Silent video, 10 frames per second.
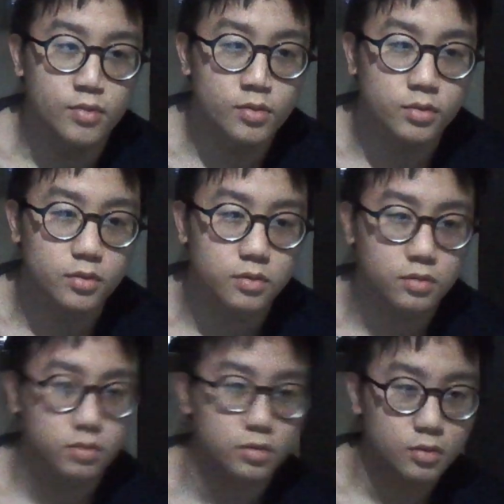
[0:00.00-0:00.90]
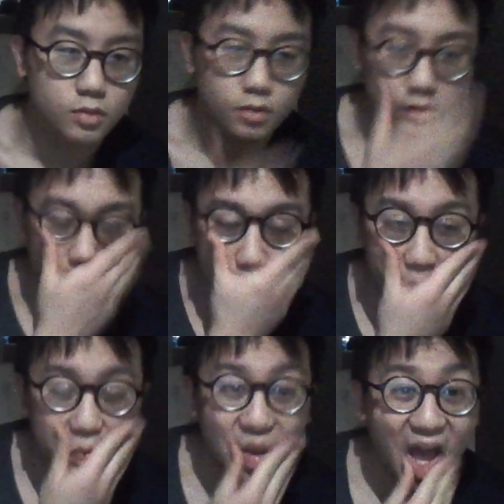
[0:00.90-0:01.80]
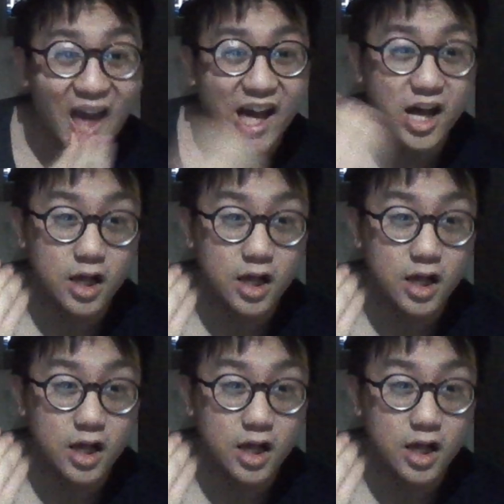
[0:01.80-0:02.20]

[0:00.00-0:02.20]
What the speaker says: (no one is talking)